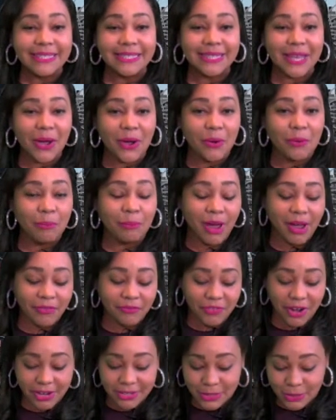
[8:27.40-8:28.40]
So my
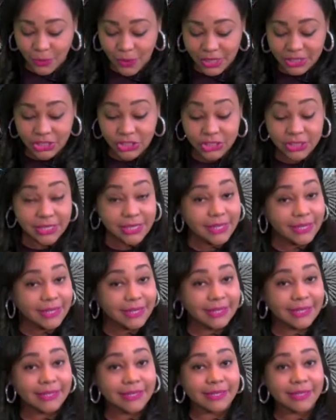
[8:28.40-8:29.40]
first question
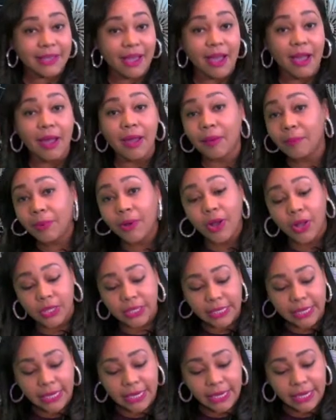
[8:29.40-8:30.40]
is,
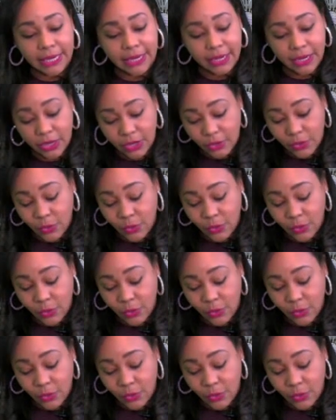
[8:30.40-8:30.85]
Pauline,